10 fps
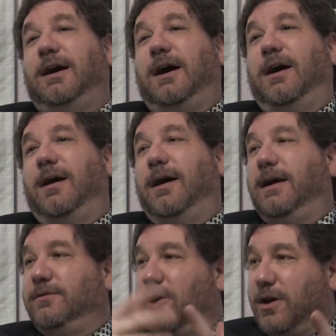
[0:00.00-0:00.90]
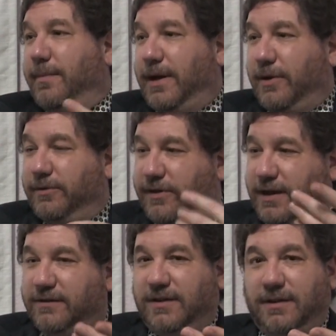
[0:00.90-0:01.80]
about
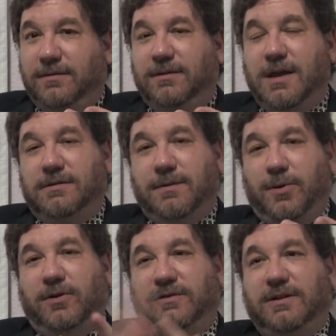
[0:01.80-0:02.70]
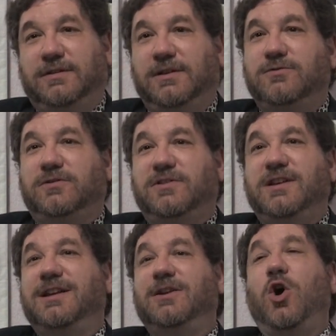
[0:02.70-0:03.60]
things that the person is
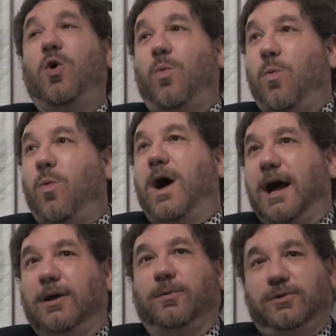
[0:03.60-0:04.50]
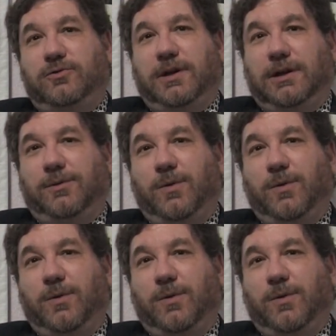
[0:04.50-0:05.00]
interested in while we're drinking